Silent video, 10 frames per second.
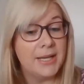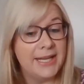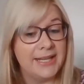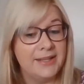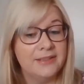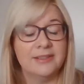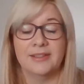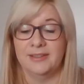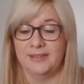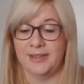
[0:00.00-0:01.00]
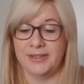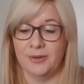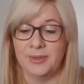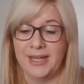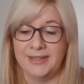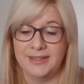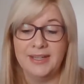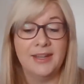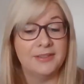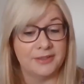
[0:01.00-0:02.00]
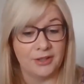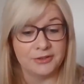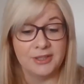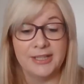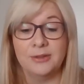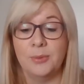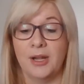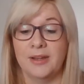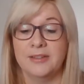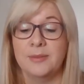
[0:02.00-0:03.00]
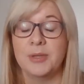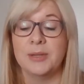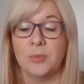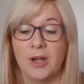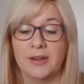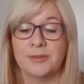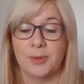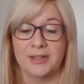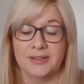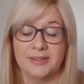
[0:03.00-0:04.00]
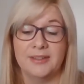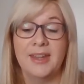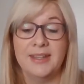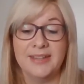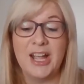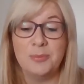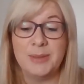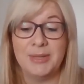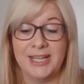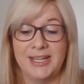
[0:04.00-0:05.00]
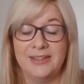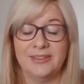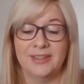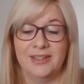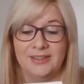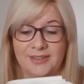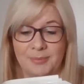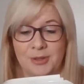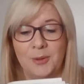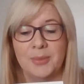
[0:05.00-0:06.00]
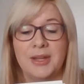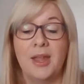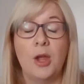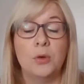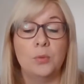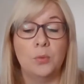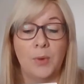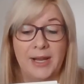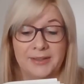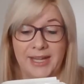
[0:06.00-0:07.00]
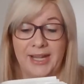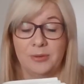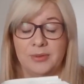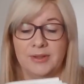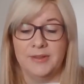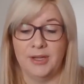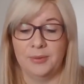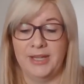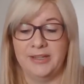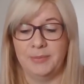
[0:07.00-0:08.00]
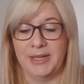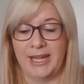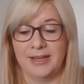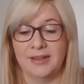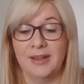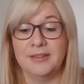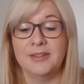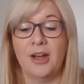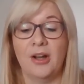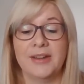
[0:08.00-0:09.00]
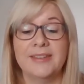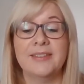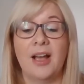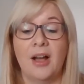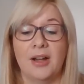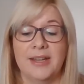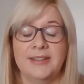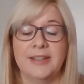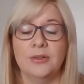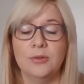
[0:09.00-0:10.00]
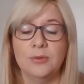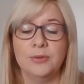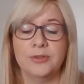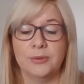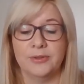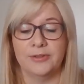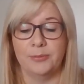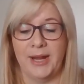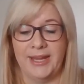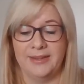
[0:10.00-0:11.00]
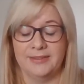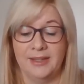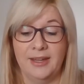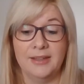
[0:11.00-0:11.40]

Please, said the old lady. Such a little word, but it works wonders. Tell me, please, said Plop. Well, now, the old lady began. Dark is kind in all sorts of ways.